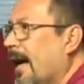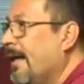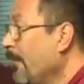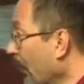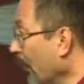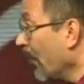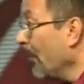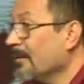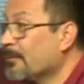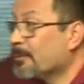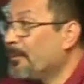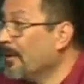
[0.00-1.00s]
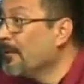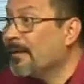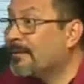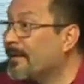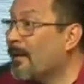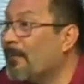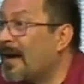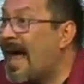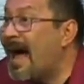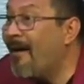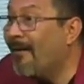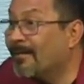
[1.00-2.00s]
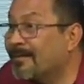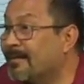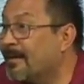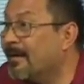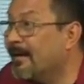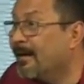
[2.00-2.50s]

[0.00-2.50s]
and don't go whispering with someone else,